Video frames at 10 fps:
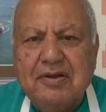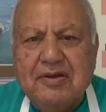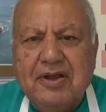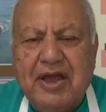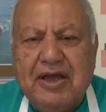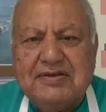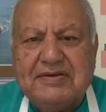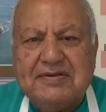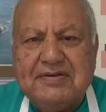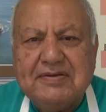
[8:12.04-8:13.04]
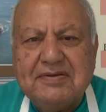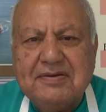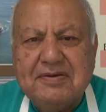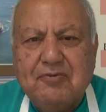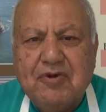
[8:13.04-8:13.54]
dates
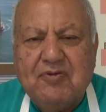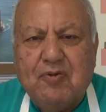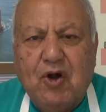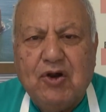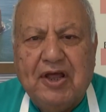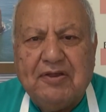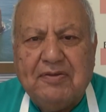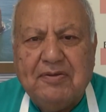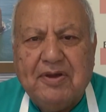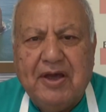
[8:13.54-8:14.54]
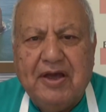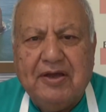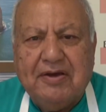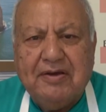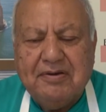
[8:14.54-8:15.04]
with walnut
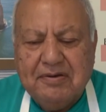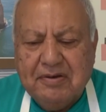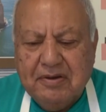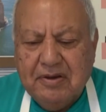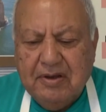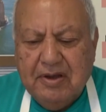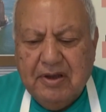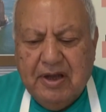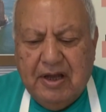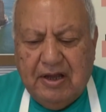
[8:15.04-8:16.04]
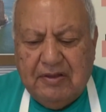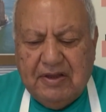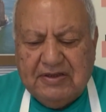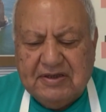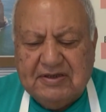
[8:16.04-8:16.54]
cake. And
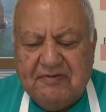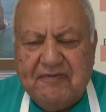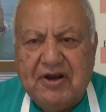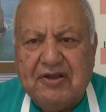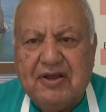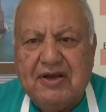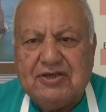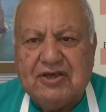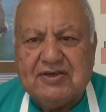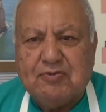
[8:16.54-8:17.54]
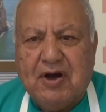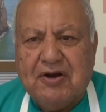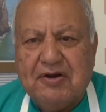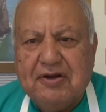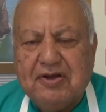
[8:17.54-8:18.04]
this is a very delicious
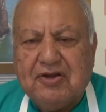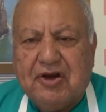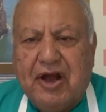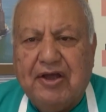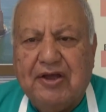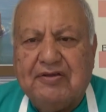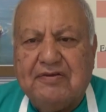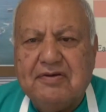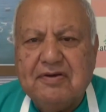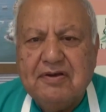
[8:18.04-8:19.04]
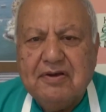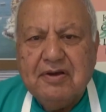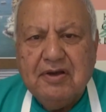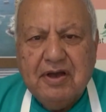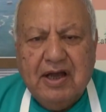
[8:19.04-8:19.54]
one. Try it.
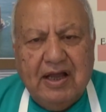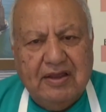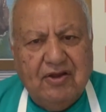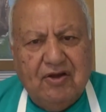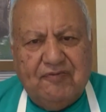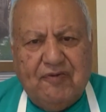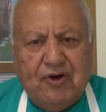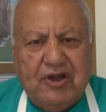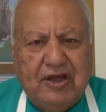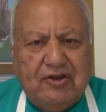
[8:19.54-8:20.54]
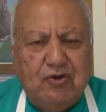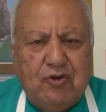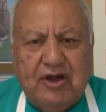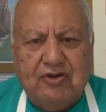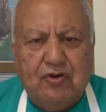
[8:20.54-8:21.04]
And don't forget, you
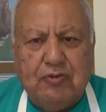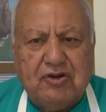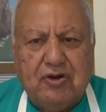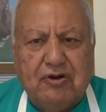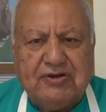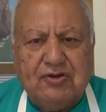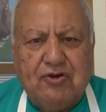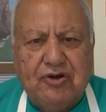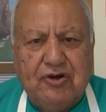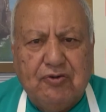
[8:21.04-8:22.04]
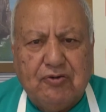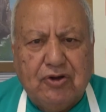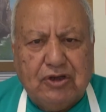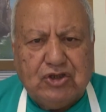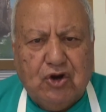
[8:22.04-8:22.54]
can do it also in your
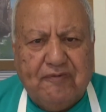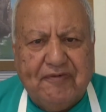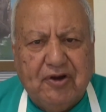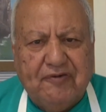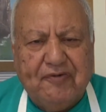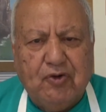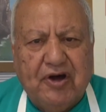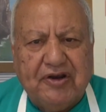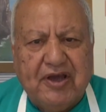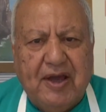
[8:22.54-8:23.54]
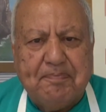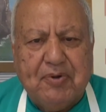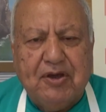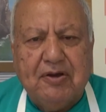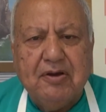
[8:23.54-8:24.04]
Dutch oven if you are
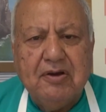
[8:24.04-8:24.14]
camping.